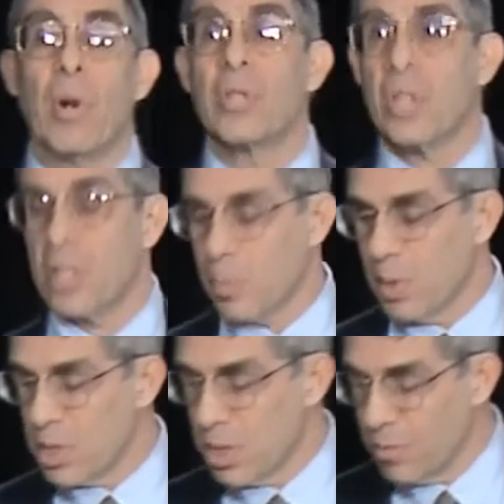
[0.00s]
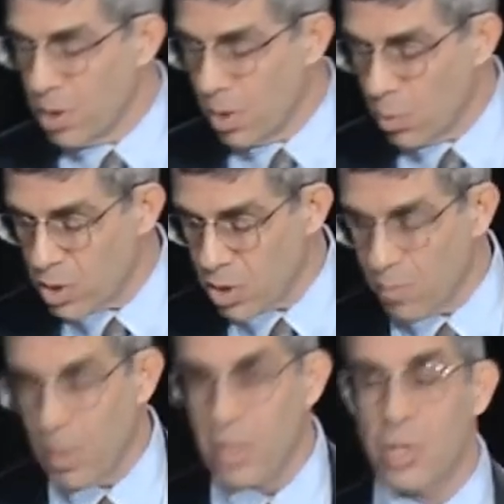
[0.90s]
most explicit of all, was
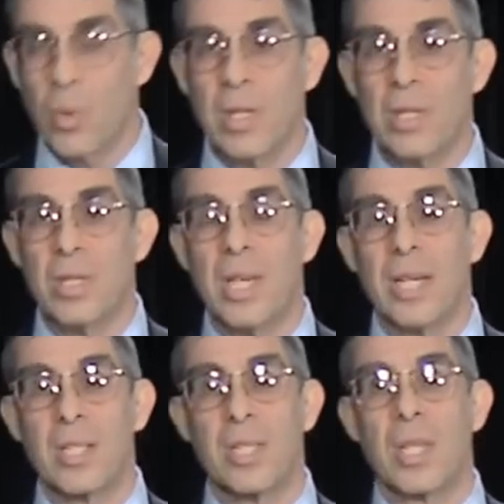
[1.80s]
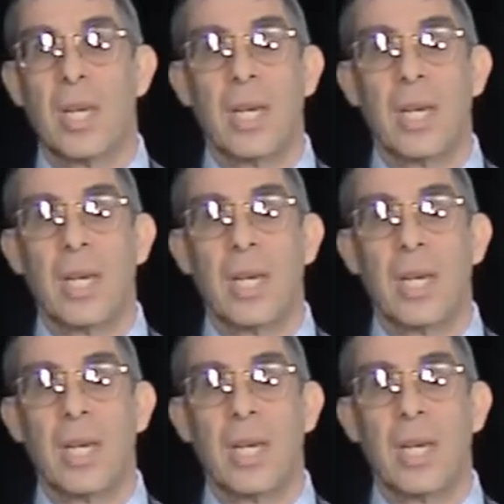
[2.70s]
on March 26th,